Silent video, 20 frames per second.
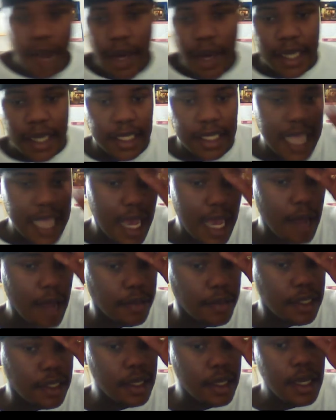Snaps,
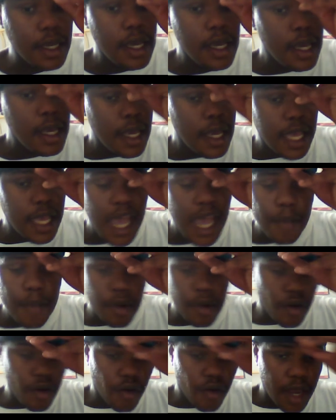Cameron
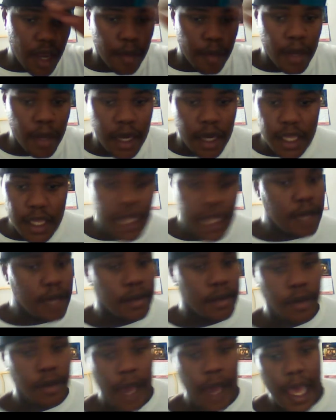Kramer, the DM
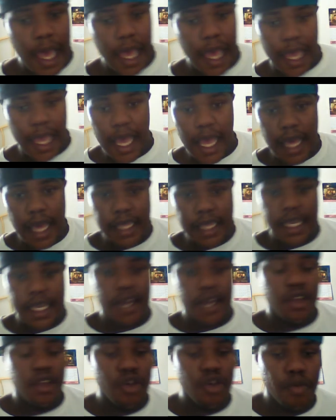Swag, Alexander
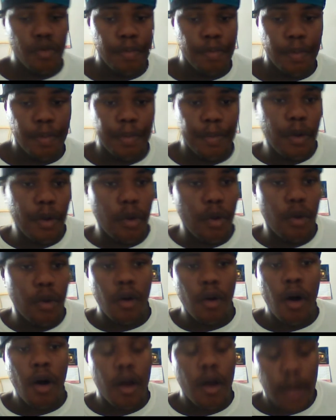Hugh Poole, all
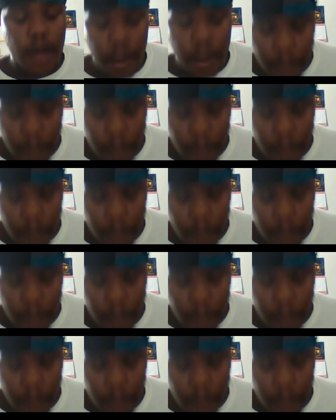of them.